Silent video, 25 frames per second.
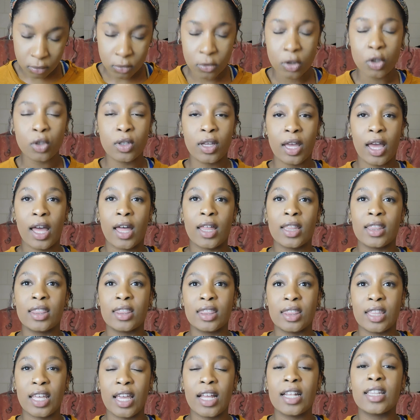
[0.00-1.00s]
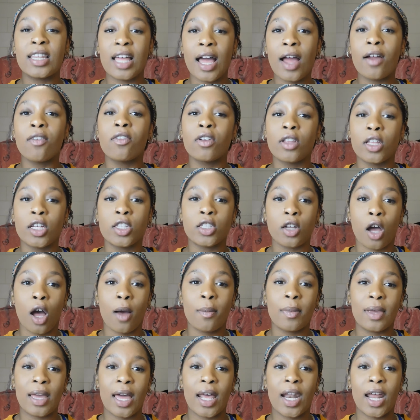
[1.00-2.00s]
So yeah, that really taught
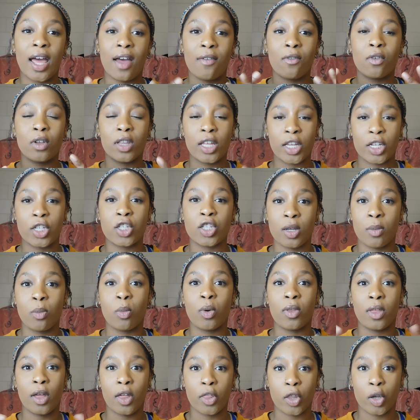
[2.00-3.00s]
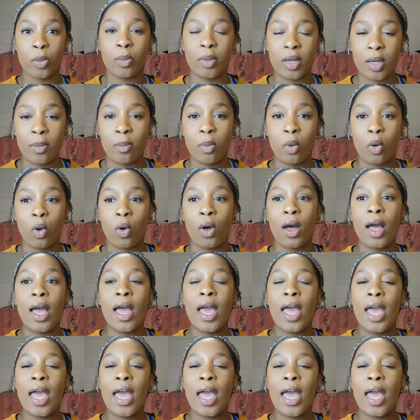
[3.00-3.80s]
me how to have a relationship with other people,